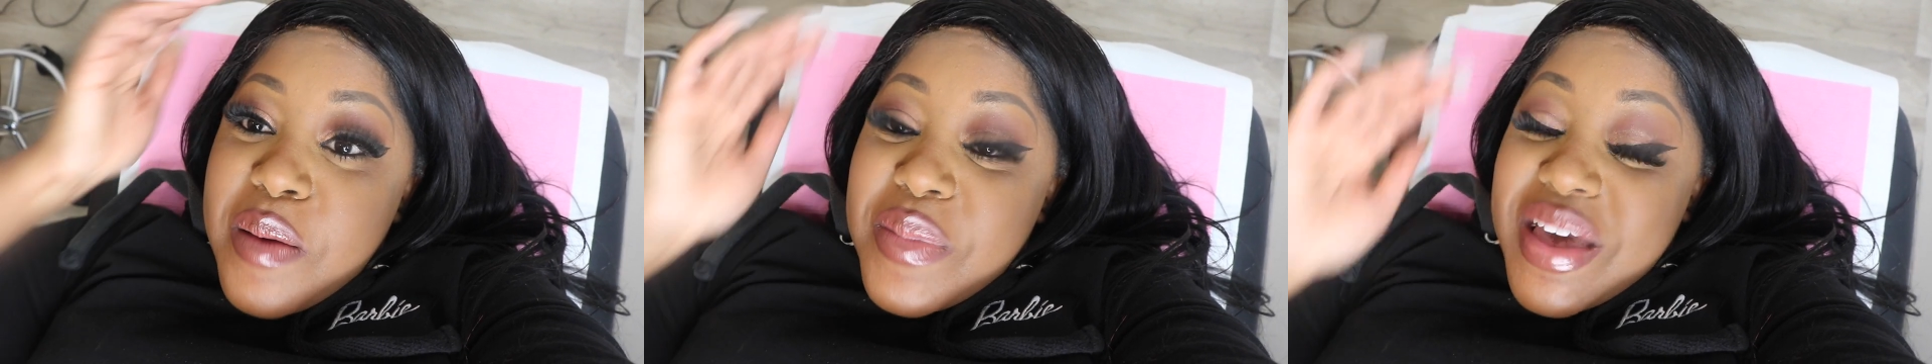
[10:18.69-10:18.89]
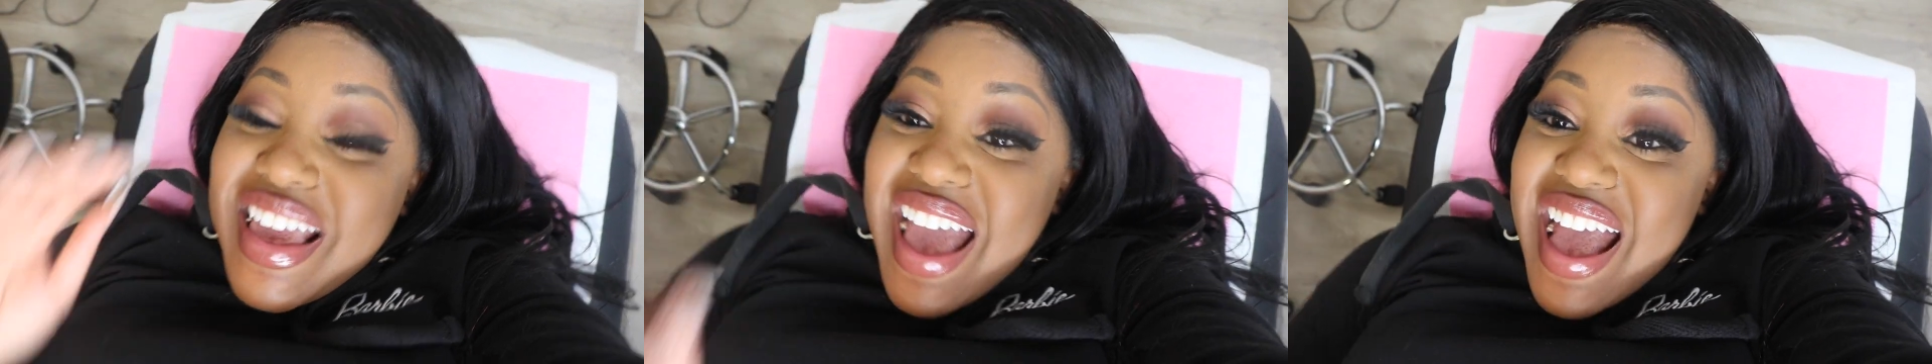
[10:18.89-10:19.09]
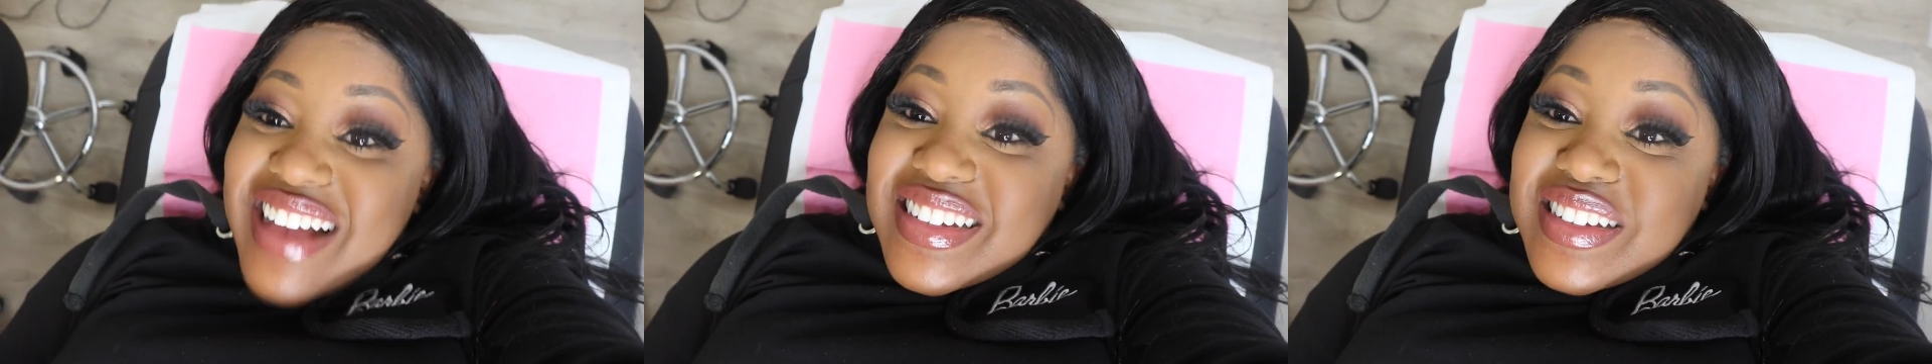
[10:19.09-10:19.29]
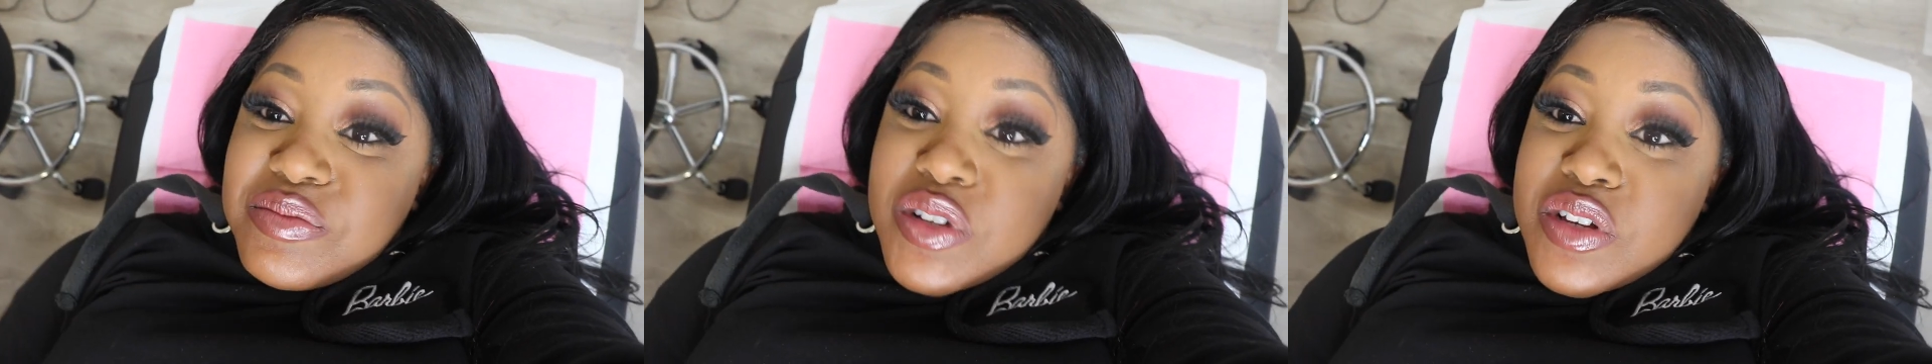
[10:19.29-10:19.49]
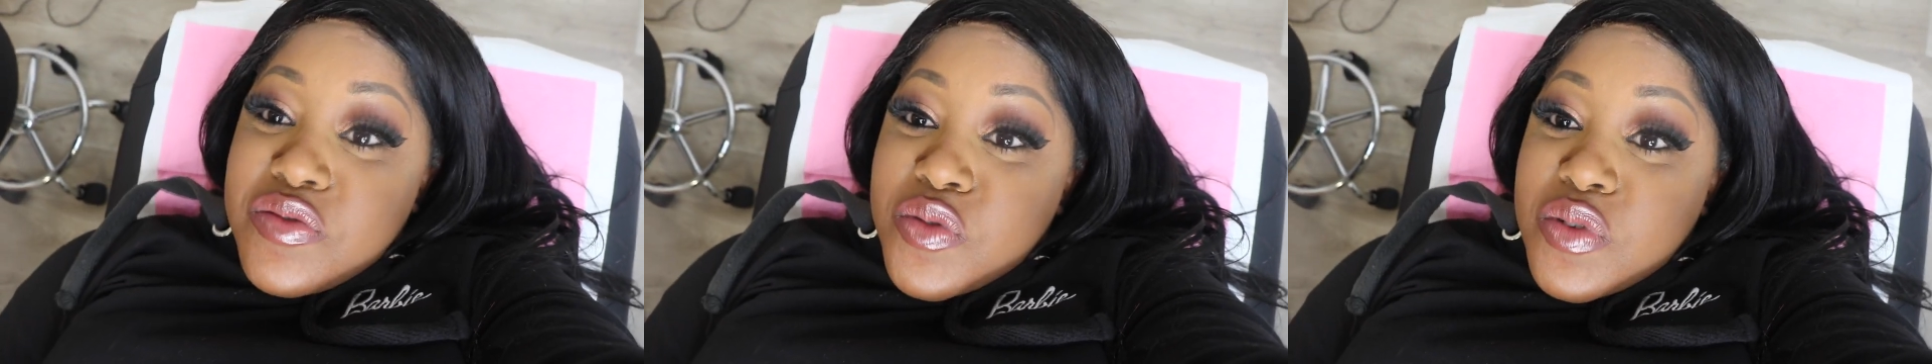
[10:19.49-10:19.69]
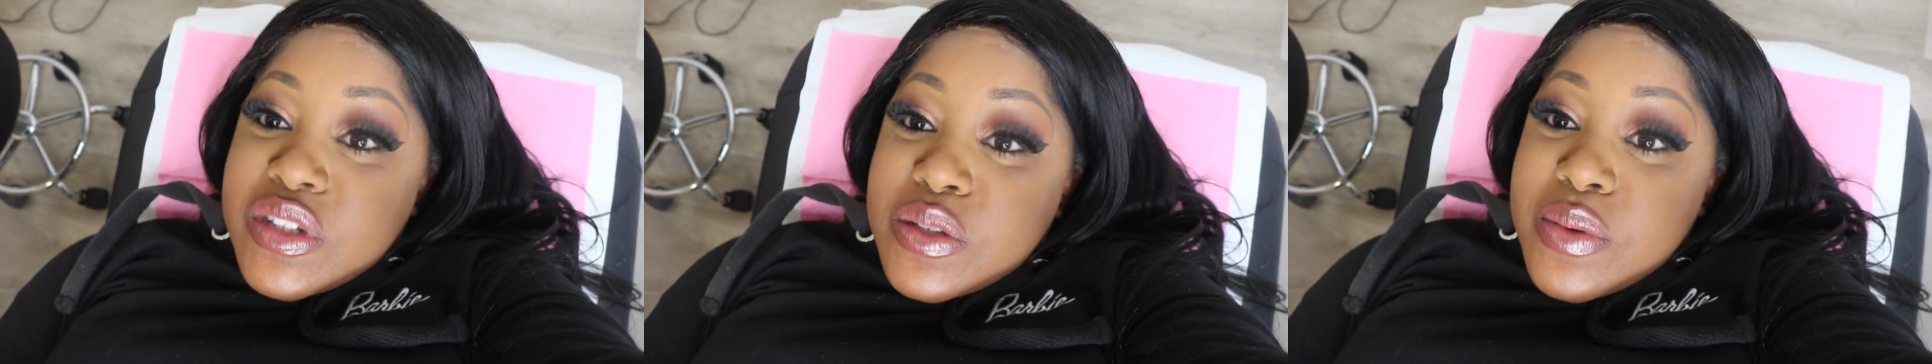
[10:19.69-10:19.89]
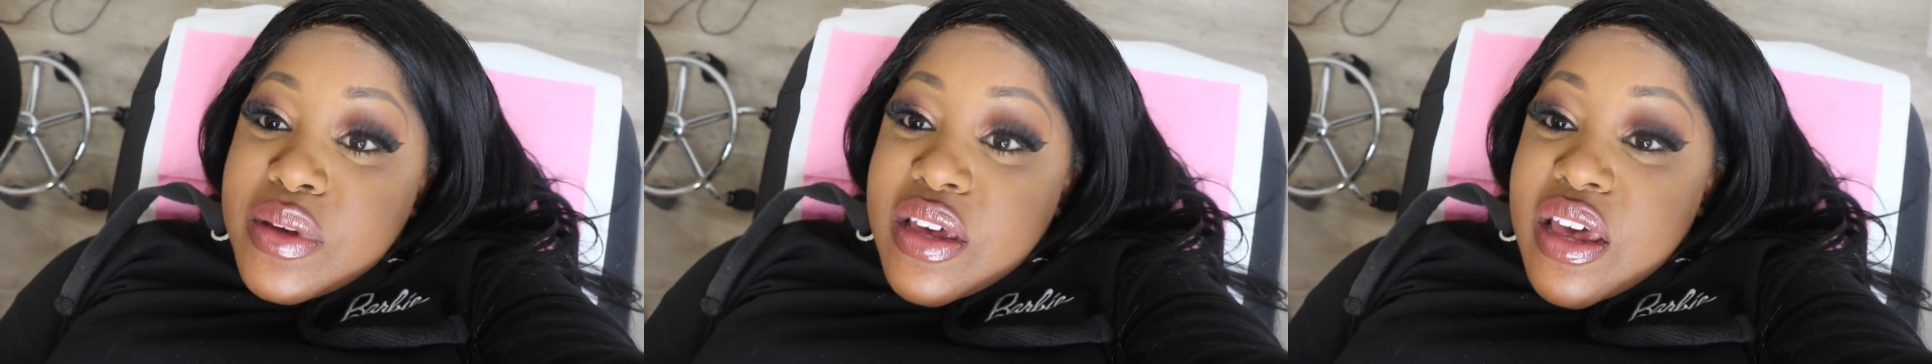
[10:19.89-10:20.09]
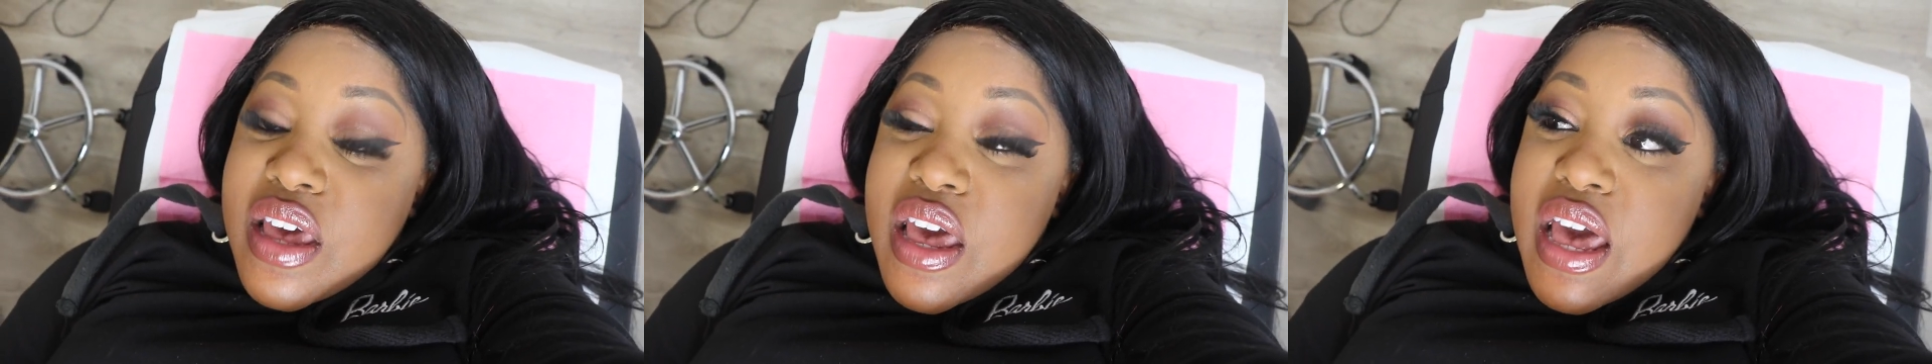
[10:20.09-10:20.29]
But yeah, I'm looking forward to
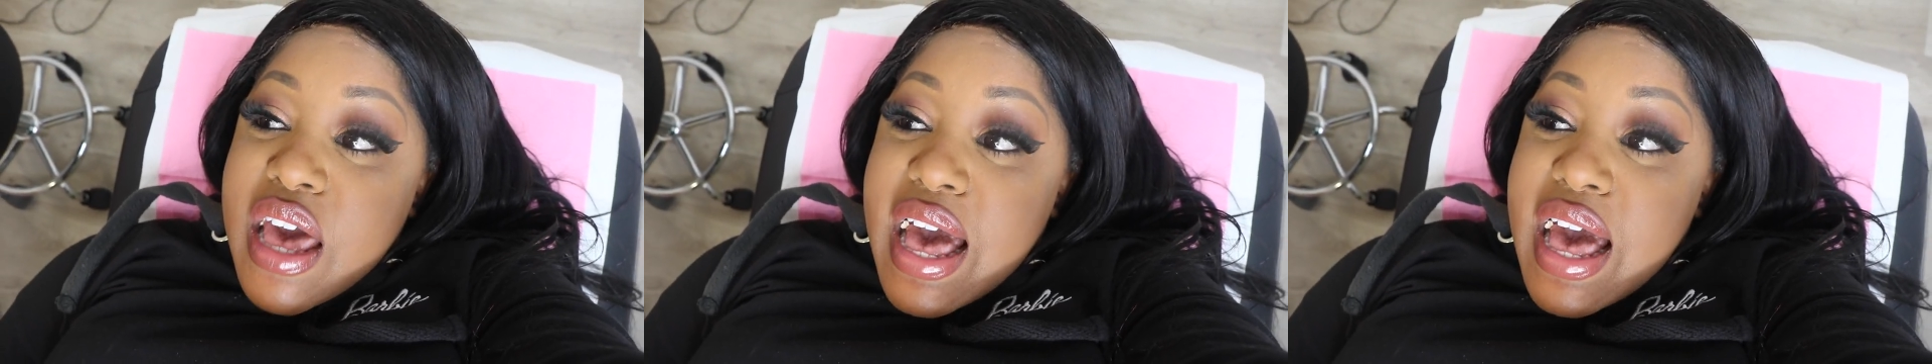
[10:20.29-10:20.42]
it.